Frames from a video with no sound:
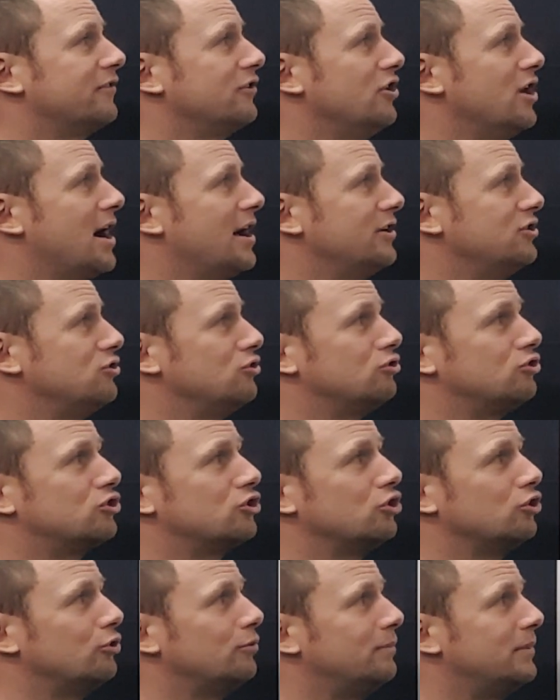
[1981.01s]
you're on
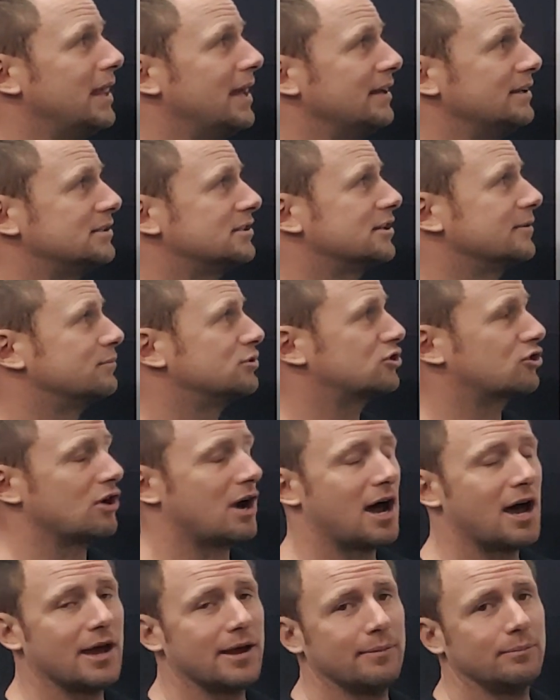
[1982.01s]
YouTube, then
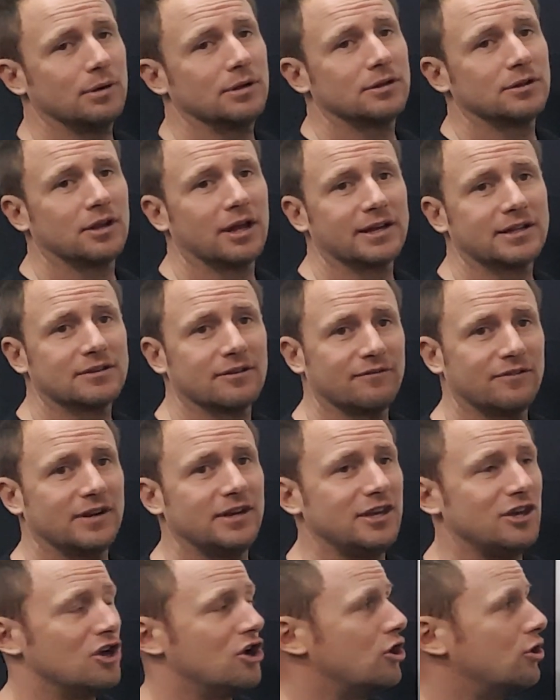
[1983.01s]
subscribe, like the
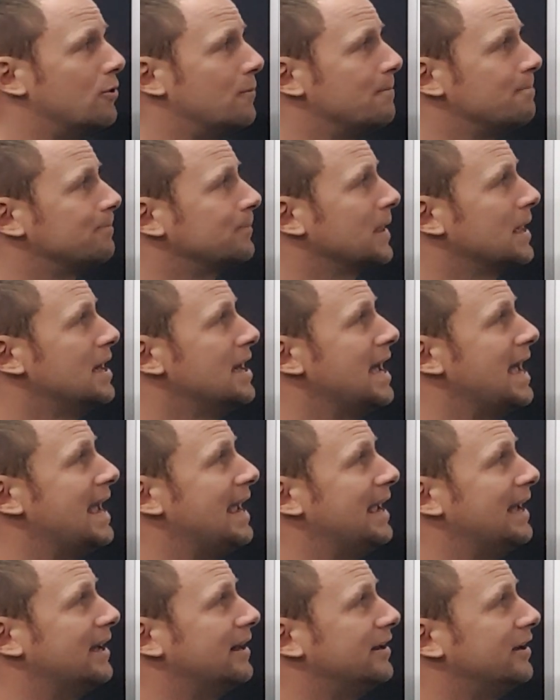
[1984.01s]
video,
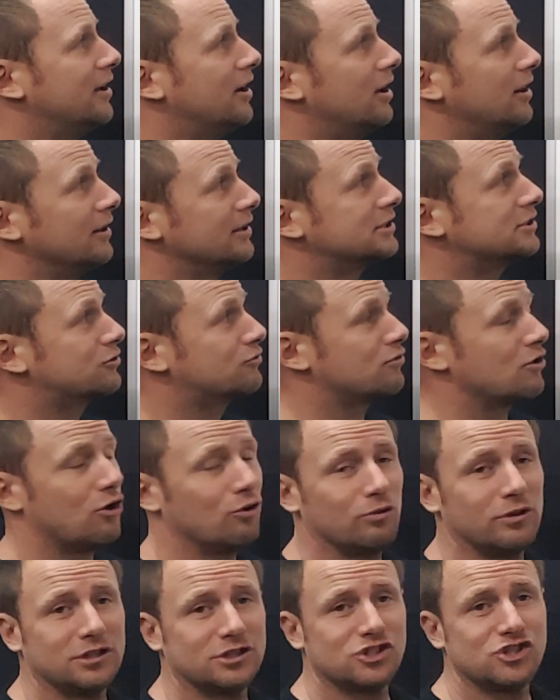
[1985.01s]
and let's
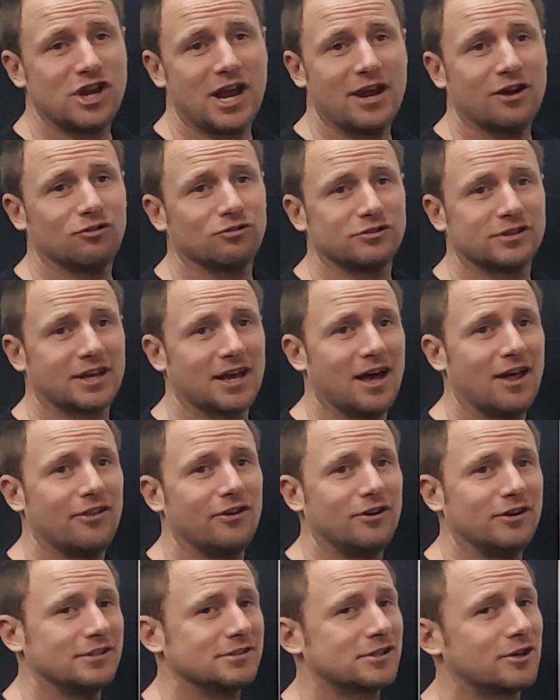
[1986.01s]
grow this channel
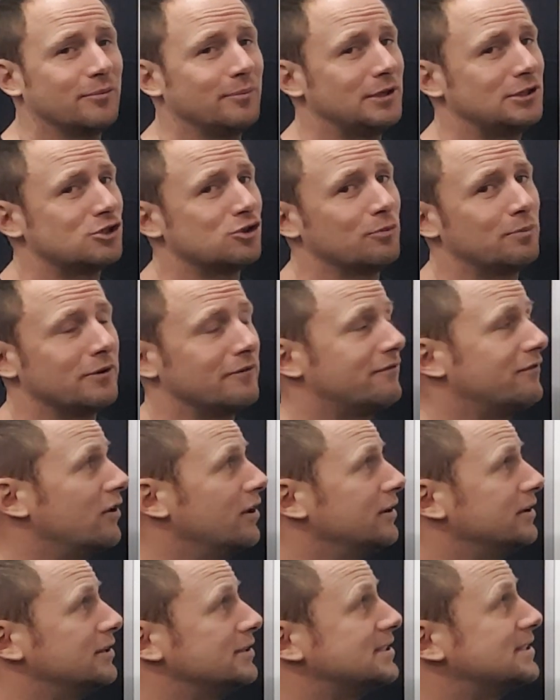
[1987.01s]
together. It's going to be super
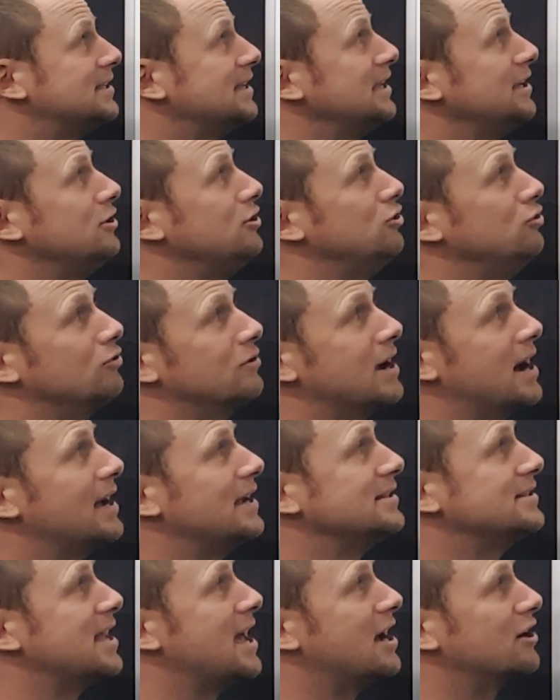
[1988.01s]
fun to see you
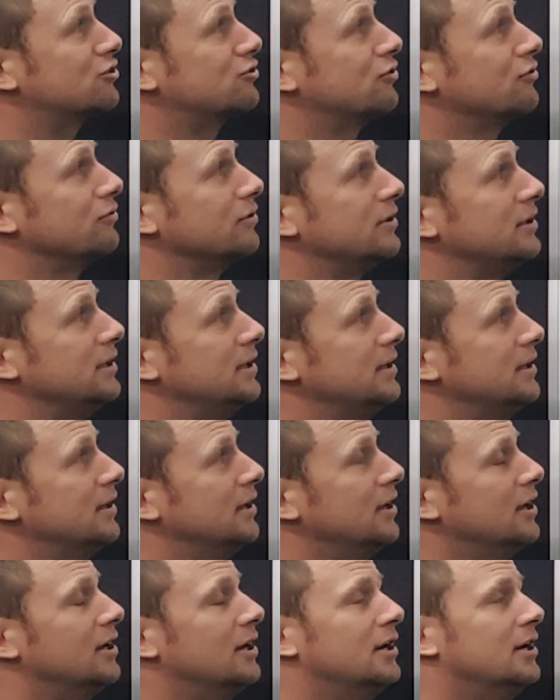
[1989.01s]
guys actually
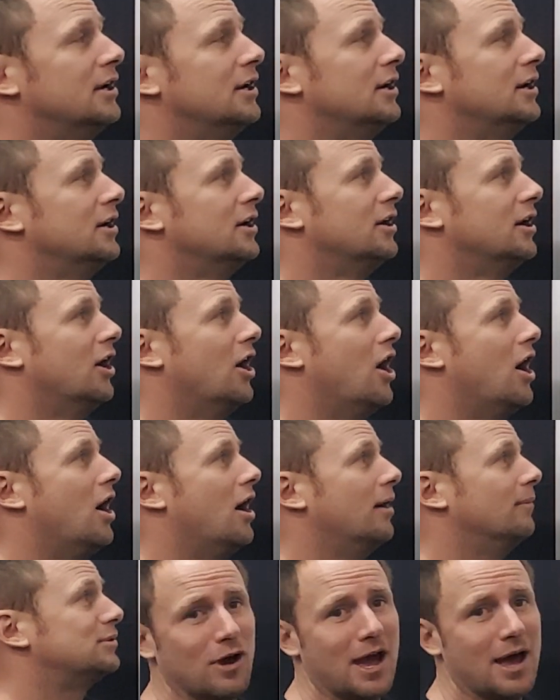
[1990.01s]

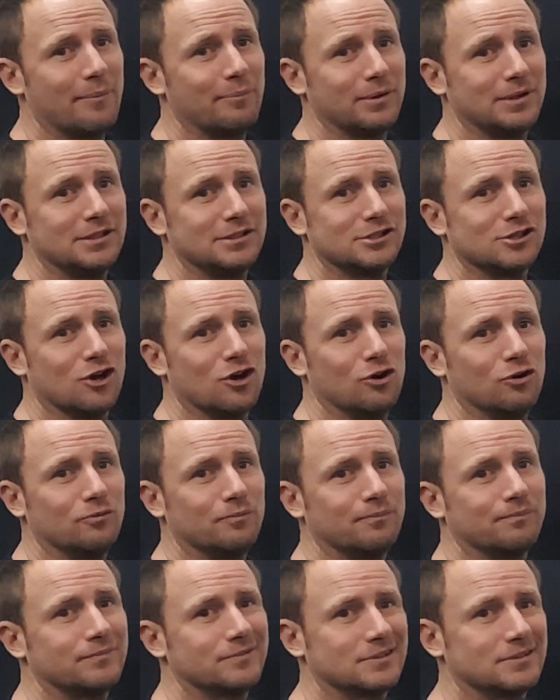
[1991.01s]
happy. So
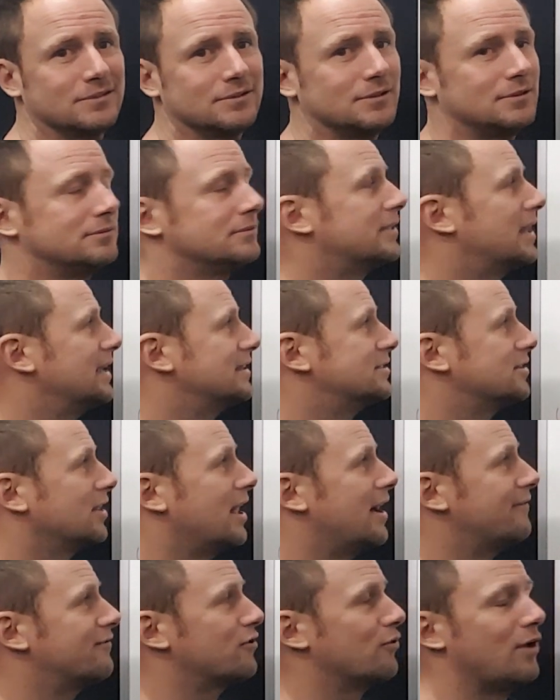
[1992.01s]
thanks a
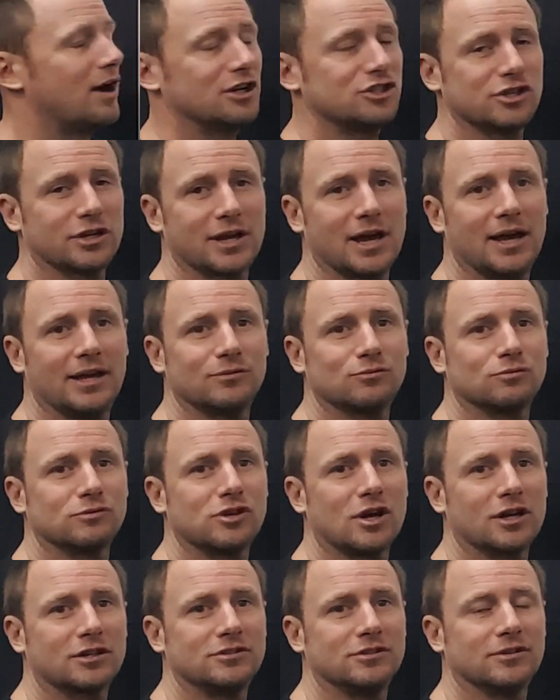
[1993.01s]
lot for watching, guys. We'll
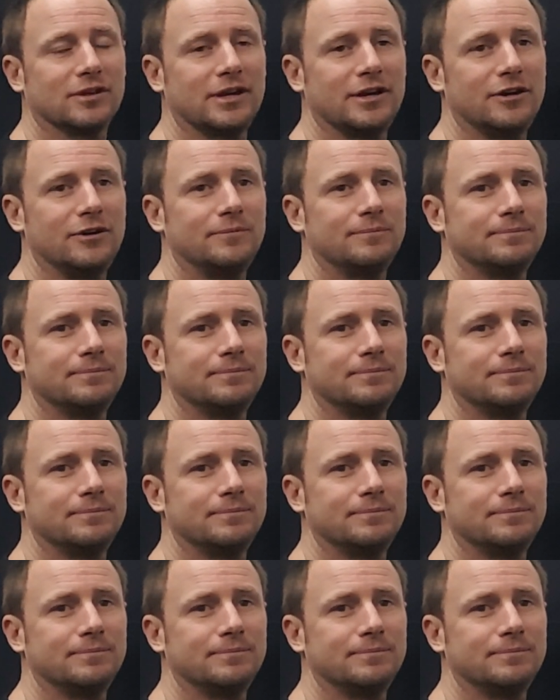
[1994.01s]
talk to you later.